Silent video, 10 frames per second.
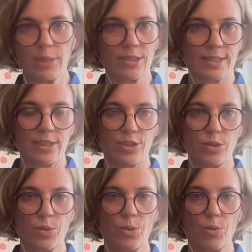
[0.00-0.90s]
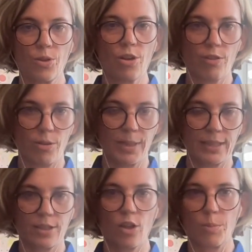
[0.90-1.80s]
because there is no
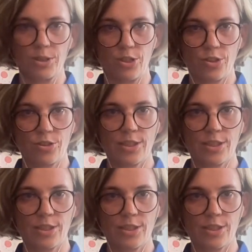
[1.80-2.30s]
government and opposition